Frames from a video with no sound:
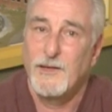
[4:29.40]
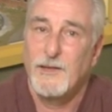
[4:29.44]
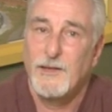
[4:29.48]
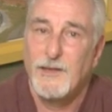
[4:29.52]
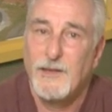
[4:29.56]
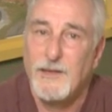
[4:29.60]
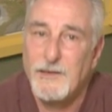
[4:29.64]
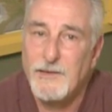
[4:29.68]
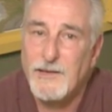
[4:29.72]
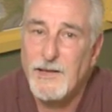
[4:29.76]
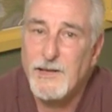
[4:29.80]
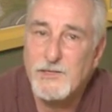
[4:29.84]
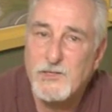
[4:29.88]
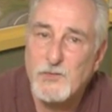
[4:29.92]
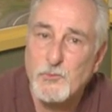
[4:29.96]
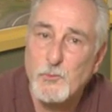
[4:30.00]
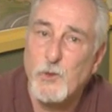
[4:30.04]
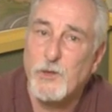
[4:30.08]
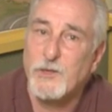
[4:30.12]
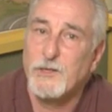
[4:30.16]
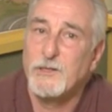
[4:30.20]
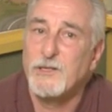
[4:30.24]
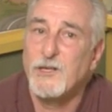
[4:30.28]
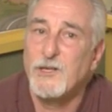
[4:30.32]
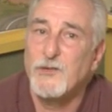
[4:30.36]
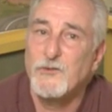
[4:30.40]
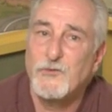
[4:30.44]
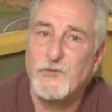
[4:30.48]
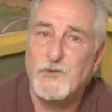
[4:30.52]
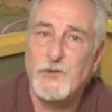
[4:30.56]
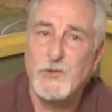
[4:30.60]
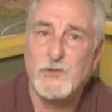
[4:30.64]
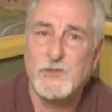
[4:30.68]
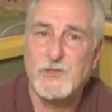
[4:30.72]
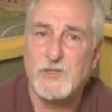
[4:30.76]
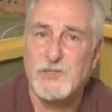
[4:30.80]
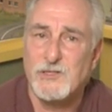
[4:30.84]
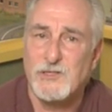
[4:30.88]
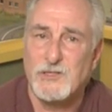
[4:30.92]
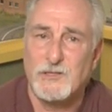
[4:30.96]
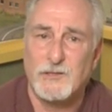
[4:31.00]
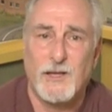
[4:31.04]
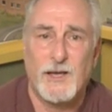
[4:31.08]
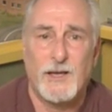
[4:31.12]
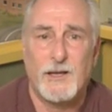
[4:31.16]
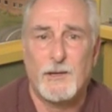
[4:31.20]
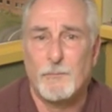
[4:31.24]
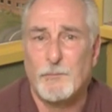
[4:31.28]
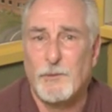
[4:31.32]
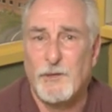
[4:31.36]
And that's what confuses a
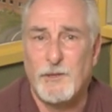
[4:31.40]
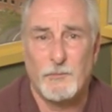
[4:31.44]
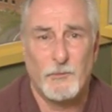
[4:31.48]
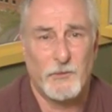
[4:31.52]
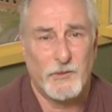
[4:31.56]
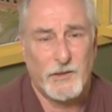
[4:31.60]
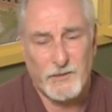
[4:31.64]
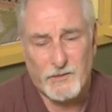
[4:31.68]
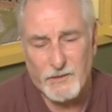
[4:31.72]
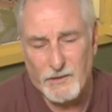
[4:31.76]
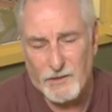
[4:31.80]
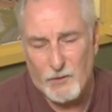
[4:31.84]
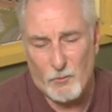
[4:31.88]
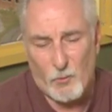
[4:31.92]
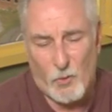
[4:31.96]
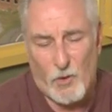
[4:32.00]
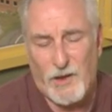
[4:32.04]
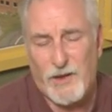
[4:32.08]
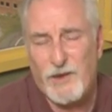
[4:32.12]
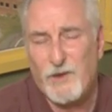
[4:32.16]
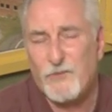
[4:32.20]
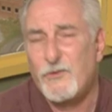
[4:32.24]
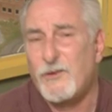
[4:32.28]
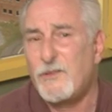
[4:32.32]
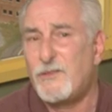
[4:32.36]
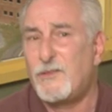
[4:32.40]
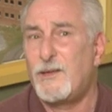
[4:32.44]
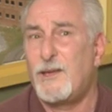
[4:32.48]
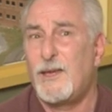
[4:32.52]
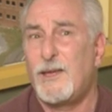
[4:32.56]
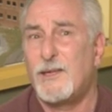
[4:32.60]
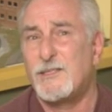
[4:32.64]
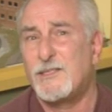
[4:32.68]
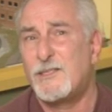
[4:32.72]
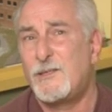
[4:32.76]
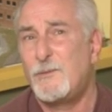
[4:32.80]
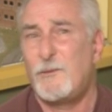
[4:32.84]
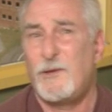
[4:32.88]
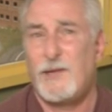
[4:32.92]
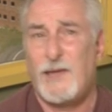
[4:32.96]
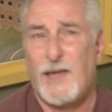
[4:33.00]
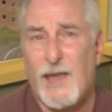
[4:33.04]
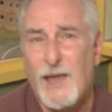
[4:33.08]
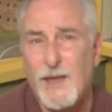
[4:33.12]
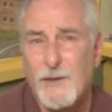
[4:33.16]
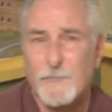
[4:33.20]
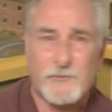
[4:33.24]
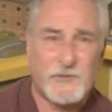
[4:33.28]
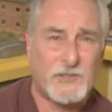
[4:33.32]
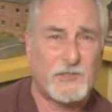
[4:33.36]
lot of people. They think, well, everything has to be
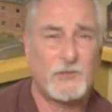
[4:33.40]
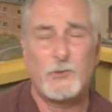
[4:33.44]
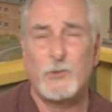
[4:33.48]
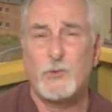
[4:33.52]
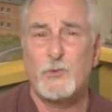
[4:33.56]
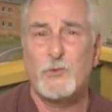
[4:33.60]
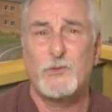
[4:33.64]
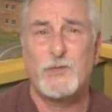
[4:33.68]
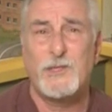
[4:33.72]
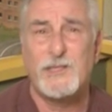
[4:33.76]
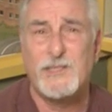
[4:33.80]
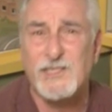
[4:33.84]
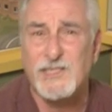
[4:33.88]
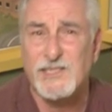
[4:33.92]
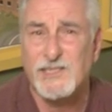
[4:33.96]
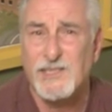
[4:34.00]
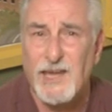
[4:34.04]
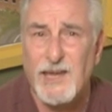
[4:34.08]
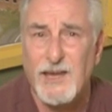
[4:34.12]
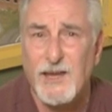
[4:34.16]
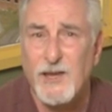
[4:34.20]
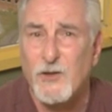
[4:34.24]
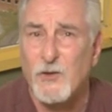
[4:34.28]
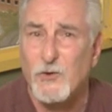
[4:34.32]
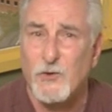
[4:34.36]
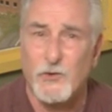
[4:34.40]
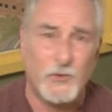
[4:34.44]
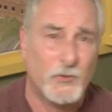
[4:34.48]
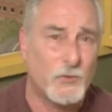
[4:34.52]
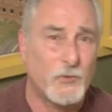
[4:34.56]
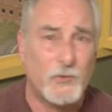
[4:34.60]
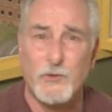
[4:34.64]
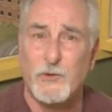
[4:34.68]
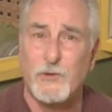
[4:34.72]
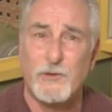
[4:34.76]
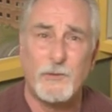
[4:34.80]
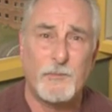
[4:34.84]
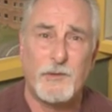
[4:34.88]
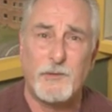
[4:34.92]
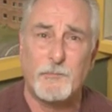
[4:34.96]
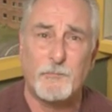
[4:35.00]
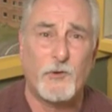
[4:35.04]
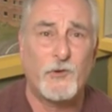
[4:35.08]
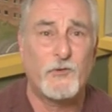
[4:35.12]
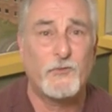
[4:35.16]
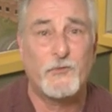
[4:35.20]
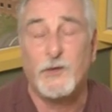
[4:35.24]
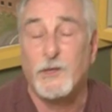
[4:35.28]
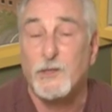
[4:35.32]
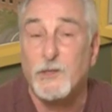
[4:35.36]
absolutely scale in order to be
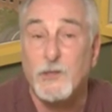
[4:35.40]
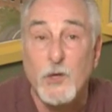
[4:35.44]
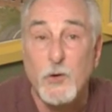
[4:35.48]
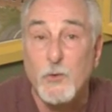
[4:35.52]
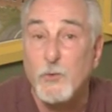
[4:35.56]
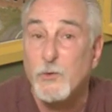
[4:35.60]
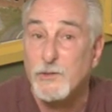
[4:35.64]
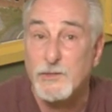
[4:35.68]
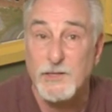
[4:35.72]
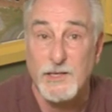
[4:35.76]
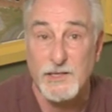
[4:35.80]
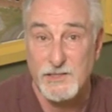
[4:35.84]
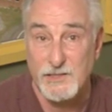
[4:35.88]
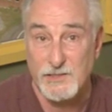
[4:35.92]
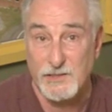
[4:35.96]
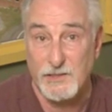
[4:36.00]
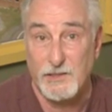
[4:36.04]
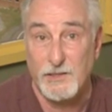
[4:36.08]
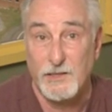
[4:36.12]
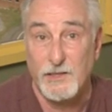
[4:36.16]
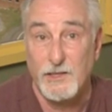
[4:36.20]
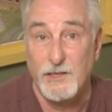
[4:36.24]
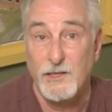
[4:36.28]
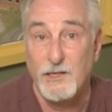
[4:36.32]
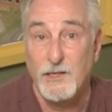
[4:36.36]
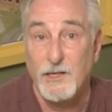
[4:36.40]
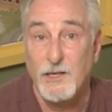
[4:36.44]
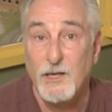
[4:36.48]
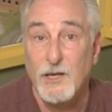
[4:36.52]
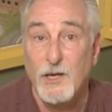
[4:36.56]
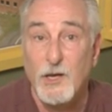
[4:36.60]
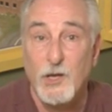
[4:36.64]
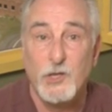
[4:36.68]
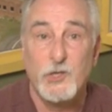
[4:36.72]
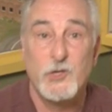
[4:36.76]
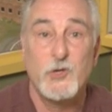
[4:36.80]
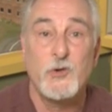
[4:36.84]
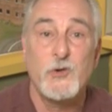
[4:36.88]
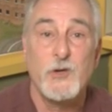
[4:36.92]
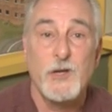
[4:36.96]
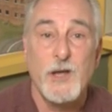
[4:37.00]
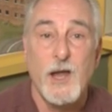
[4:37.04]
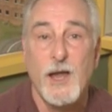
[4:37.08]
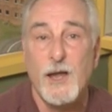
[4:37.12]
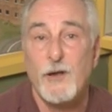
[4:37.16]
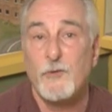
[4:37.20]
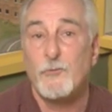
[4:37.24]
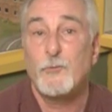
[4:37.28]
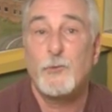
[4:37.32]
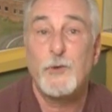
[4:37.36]
perfect. No, it doesn't. You're
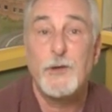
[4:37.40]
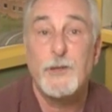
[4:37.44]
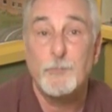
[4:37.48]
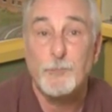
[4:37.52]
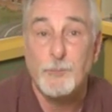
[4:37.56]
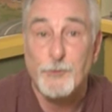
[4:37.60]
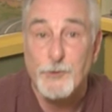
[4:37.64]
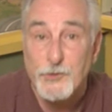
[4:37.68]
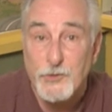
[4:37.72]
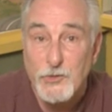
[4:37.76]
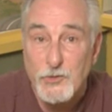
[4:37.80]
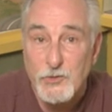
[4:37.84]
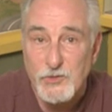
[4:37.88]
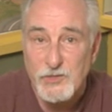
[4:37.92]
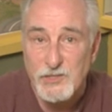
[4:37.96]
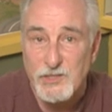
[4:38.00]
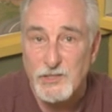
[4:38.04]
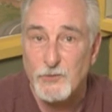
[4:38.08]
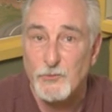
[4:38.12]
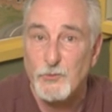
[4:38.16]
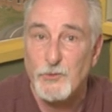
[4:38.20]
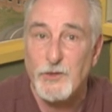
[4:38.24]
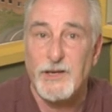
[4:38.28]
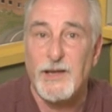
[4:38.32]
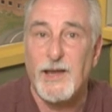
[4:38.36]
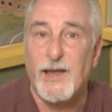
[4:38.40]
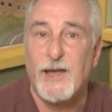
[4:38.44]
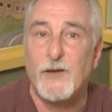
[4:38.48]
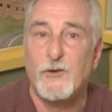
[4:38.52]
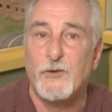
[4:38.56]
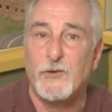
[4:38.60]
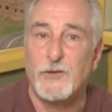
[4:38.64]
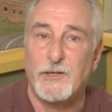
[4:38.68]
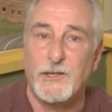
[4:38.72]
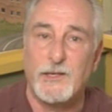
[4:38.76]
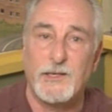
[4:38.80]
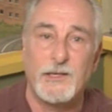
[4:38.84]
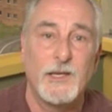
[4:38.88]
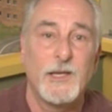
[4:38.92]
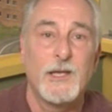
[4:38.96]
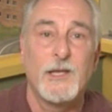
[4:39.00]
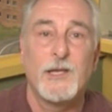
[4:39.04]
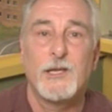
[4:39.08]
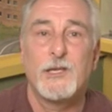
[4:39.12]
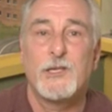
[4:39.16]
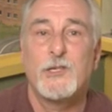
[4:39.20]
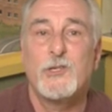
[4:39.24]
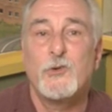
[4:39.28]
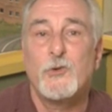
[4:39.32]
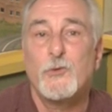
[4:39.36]
not reproducing reality,
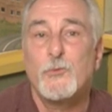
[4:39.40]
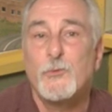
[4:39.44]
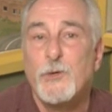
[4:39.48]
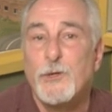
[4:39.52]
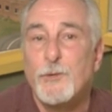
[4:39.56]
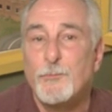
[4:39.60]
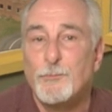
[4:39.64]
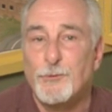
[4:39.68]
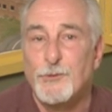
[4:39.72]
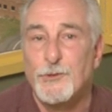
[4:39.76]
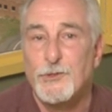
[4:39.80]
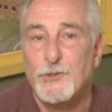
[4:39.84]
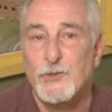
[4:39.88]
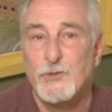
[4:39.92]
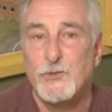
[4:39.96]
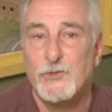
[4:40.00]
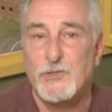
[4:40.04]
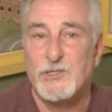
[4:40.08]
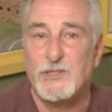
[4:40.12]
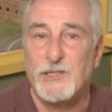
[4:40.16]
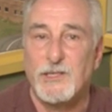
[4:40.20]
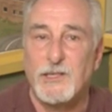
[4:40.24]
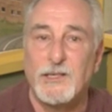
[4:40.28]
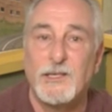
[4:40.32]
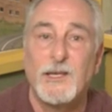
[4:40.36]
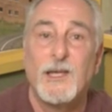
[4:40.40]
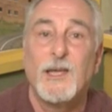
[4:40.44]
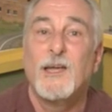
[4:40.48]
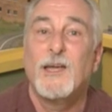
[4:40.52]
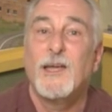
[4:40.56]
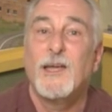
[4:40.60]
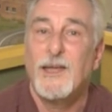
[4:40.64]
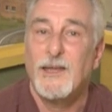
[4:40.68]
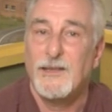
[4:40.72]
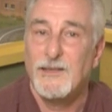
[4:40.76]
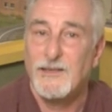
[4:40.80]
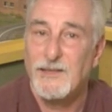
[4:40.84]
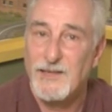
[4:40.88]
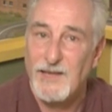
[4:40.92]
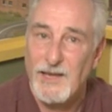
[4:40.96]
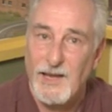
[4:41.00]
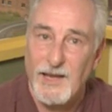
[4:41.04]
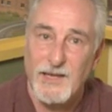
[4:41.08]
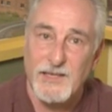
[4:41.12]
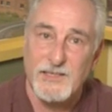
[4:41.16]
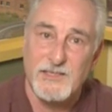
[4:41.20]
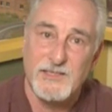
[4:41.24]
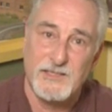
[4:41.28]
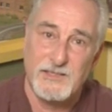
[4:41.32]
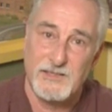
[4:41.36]
you're reproducing the
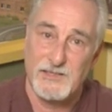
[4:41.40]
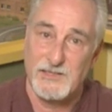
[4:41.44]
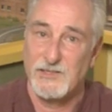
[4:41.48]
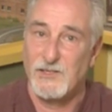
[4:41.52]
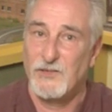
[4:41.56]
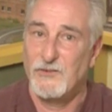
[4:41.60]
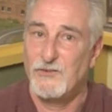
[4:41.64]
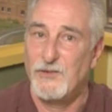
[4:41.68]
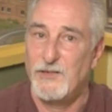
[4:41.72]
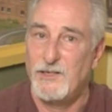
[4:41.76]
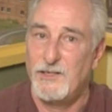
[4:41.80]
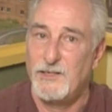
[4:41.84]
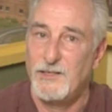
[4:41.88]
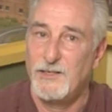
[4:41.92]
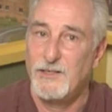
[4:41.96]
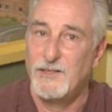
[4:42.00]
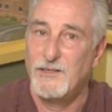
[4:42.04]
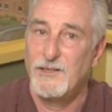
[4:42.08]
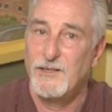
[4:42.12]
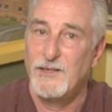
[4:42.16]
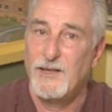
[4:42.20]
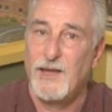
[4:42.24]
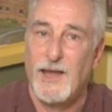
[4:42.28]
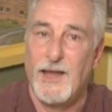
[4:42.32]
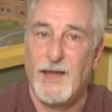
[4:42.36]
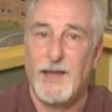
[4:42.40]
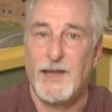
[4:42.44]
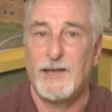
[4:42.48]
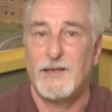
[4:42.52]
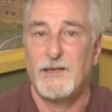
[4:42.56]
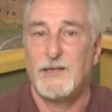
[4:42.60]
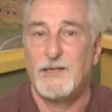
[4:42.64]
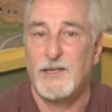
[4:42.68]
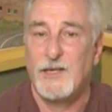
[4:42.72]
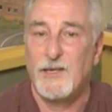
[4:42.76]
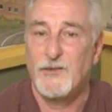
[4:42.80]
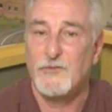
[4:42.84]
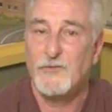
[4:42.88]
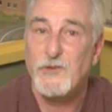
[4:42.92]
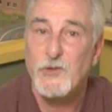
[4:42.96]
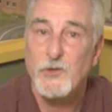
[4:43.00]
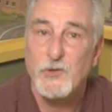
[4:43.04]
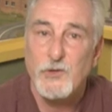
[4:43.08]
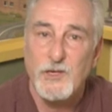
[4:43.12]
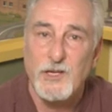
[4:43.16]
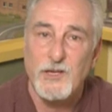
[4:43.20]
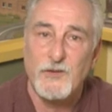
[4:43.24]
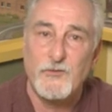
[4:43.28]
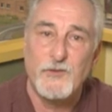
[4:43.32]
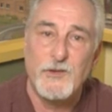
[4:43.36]
essence of it. And if you
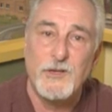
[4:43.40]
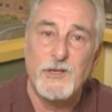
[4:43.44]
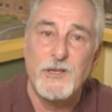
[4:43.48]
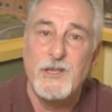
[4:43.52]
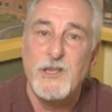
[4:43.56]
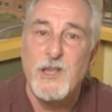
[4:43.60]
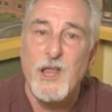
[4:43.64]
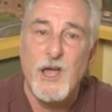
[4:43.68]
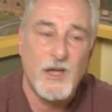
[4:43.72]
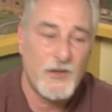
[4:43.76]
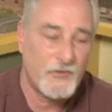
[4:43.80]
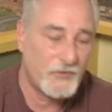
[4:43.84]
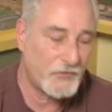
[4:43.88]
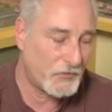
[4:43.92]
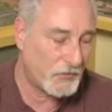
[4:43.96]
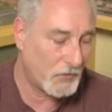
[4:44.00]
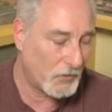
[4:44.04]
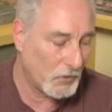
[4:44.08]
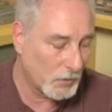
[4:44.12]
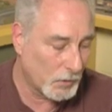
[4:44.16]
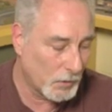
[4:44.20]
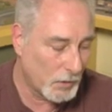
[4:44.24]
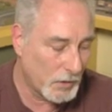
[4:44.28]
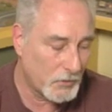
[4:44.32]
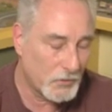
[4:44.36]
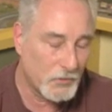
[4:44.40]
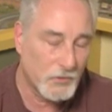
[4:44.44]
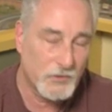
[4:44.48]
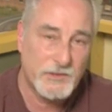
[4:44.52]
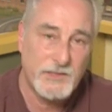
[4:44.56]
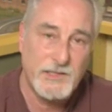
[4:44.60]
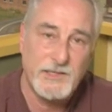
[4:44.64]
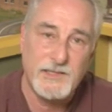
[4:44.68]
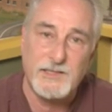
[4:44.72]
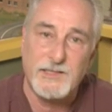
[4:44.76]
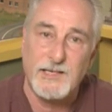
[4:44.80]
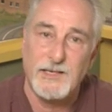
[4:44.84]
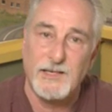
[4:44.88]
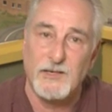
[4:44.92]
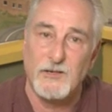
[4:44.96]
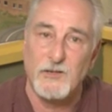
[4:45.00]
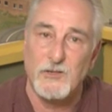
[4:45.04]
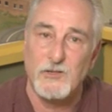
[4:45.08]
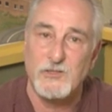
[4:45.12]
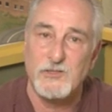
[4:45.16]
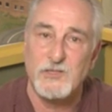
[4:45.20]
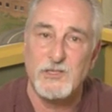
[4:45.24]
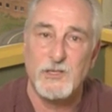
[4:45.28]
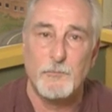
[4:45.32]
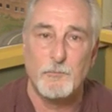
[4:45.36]
give enough little
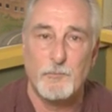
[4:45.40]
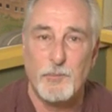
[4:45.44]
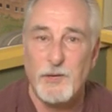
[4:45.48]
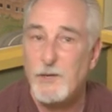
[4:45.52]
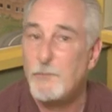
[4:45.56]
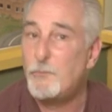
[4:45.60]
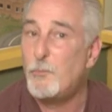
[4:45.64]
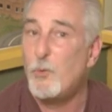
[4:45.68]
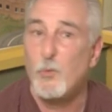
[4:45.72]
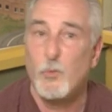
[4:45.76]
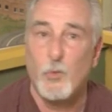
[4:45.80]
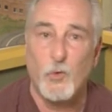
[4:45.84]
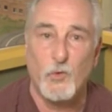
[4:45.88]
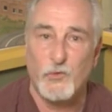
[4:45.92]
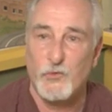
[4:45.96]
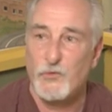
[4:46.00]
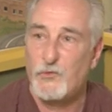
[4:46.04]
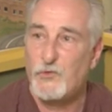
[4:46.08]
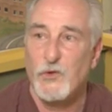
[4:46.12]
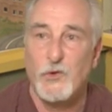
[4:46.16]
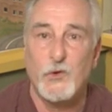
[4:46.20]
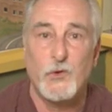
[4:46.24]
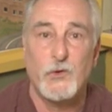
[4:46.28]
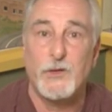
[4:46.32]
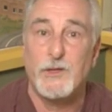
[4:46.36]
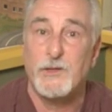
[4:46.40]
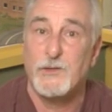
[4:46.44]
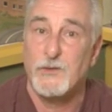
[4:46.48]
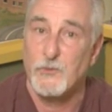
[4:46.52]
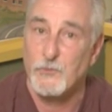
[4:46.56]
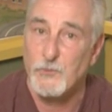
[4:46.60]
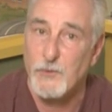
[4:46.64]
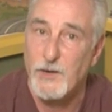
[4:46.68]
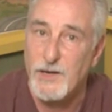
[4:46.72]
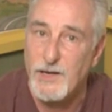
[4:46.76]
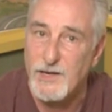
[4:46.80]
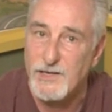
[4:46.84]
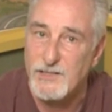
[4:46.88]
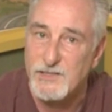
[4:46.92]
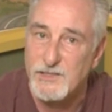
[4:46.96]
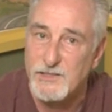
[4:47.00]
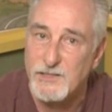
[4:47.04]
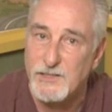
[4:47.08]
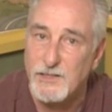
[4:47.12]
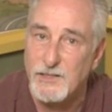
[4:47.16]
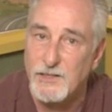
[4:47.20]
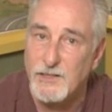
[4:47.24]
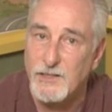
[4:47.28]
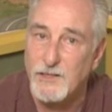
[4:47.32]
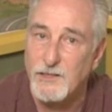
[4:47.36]
details, people will fill in the
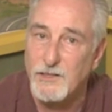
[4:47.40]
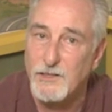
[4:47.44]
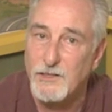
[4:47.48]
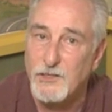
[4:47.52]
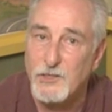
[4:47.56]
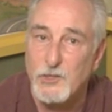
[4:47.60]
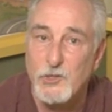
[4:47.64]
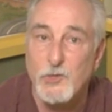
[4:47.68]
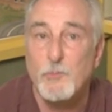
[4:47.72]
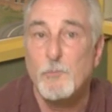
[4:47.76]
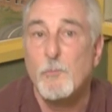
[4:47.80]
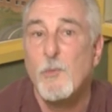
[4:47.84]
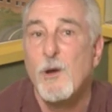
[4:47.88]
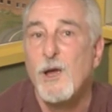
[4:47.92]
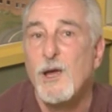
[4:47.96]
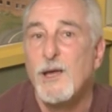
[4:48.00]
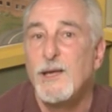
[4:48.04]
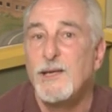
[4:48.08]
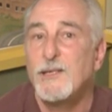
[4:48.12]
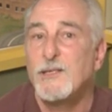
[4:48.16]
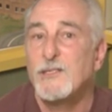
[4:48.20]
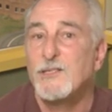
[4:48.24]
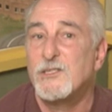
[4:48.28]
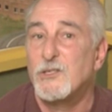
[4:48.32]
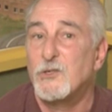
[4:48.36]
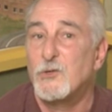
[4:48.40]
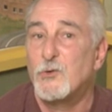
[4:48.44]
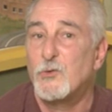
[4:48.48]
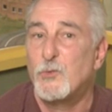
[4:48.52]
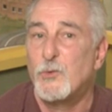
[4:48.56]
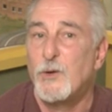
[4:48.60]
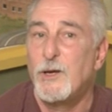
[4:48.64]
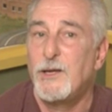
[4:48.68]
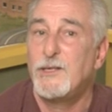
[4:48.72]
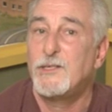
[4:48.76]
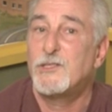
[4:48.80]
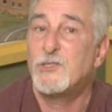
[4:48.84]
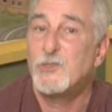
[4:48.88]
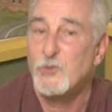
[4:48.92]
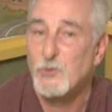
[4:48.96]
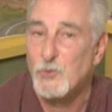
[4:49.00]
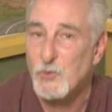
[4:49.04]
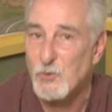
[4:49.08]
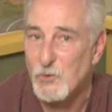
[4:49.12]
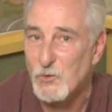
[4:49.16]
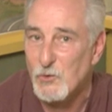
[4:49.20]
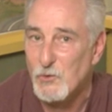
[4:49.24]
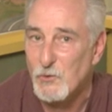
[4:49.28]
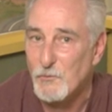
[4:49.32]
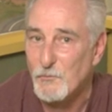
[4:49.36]
rest. Your mind is a great tool.